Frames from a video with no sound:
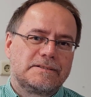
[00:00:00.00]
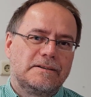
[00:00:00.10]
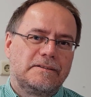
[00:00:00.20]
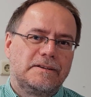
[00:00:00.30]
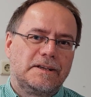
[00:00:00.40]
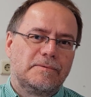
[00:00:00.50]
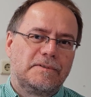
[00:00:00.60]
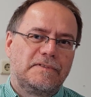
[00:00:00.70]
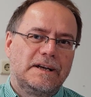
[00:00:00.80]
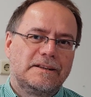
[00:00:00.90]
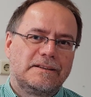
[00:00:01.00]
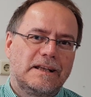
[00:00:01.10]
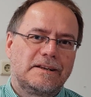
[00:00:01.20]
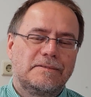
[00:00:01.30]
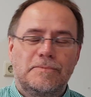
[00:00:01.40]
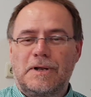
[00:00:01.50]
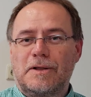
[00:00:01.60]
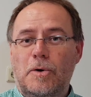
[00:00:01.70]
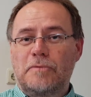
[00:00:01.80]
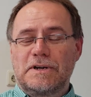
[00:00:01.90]
And I think you will find that that will
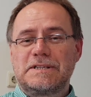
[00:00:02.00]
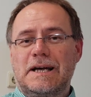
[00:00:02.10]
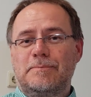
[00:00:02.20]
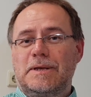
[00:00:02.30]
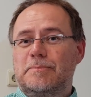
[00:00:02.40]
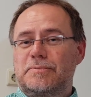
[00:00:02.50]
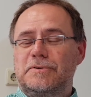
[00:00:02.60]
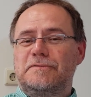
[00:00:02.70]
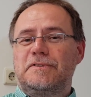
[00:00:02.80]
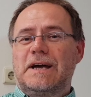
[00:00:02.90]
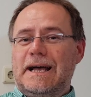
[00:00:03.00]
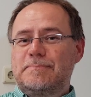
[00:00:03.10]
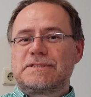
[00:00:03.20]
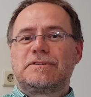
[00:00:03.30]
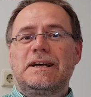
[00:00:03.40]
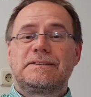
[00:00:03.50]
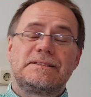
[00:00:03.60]
over time improve your abstracts.